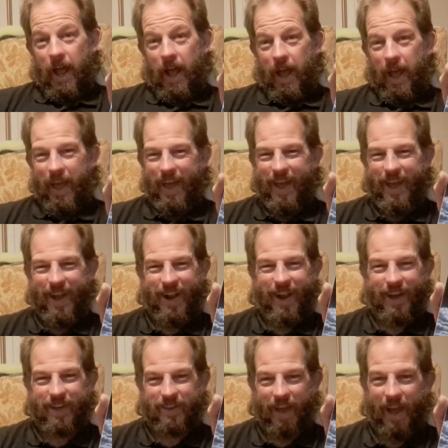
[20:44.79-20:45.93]

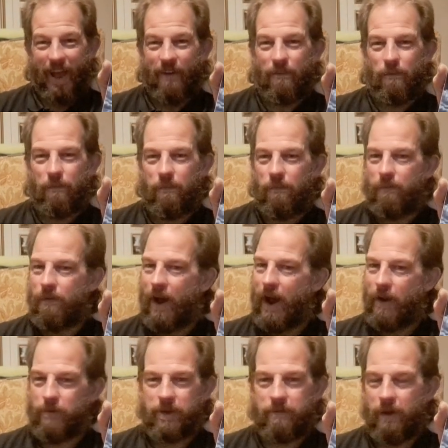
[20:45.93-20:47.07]
like I said, a
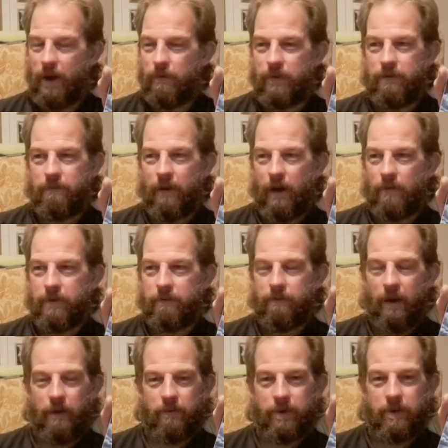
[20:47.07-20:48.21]
very, very, very,
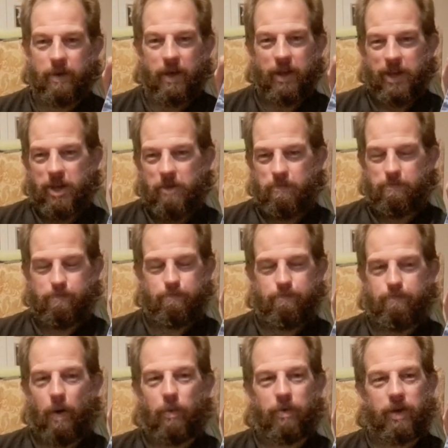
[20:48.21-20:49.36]
very
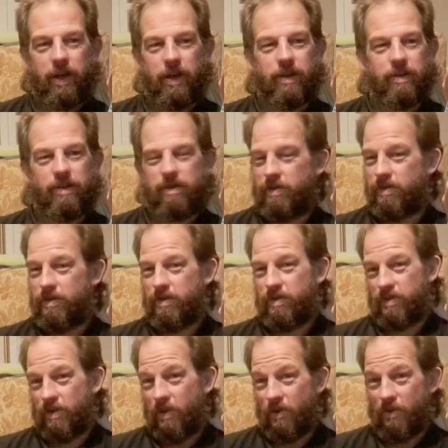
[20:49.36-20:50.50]
bonkers
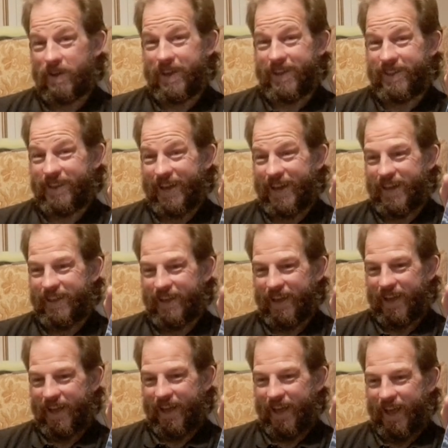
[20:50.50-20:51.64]
story indeed.
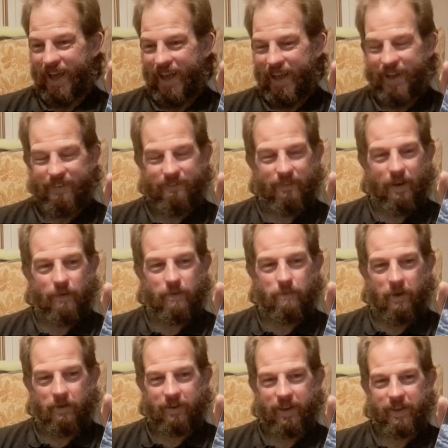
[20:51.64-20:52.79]
Very
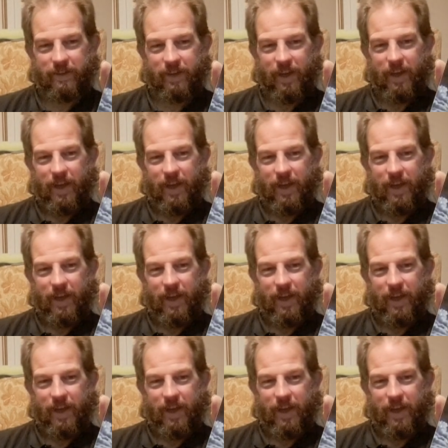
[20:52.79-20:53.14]
bonkers.